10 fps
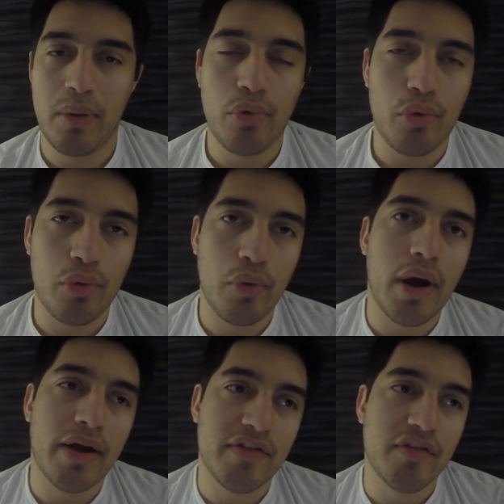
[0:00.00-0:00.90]
people who
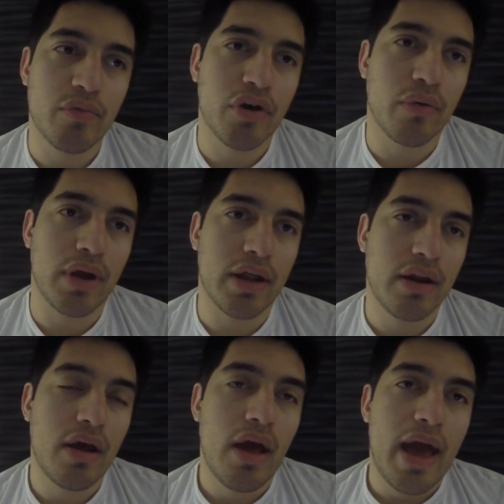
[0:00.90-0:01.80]
I assume are Korean,
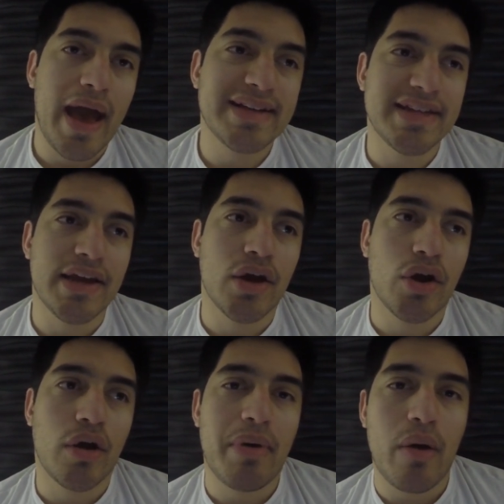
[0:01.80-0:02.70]
asking
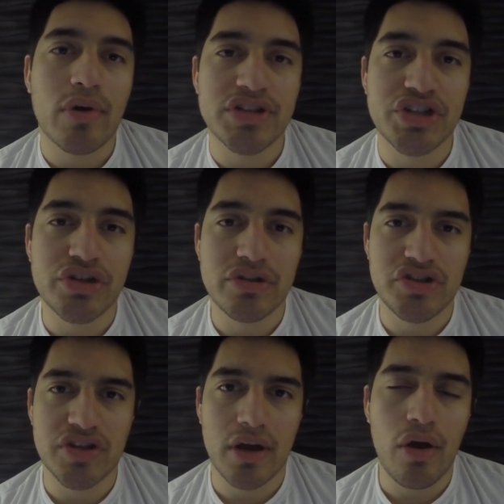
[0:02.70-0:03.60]
her about what to do, and
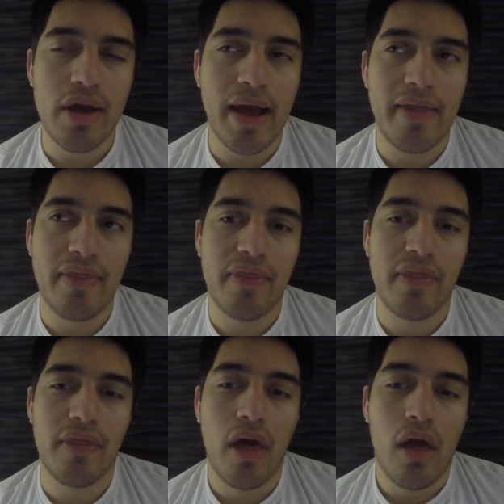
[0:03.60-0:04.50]
she's like, oh yeah,
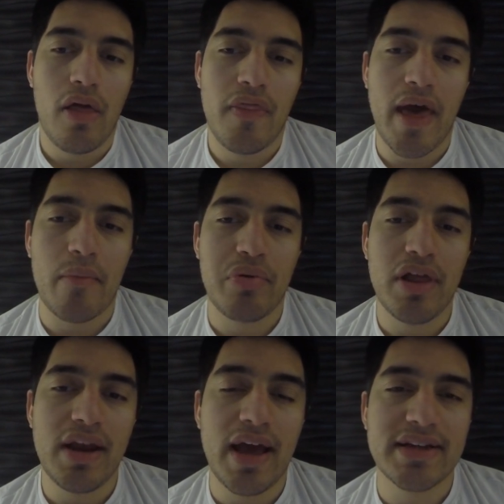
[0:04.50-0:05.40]
that
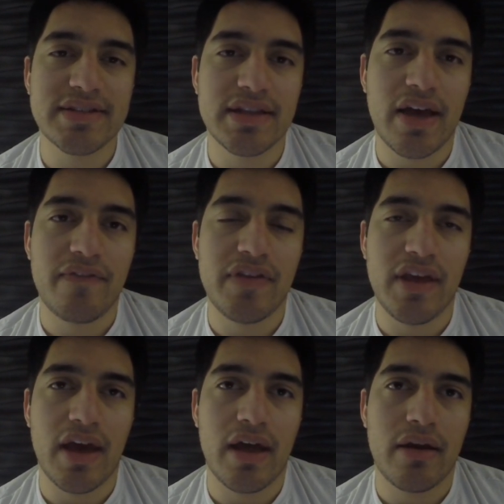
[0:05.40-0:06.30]
plane hasn't left
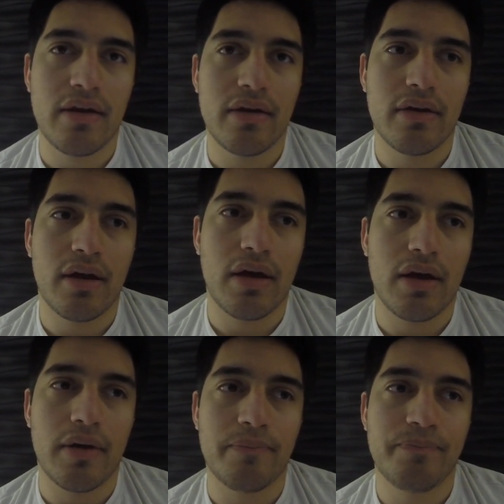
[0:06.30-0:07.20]
yet,
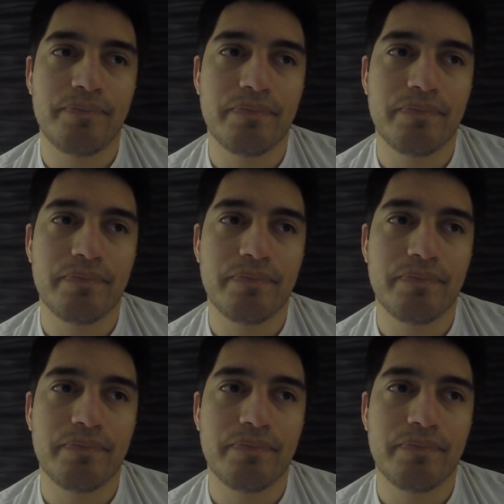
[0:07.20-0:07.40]
go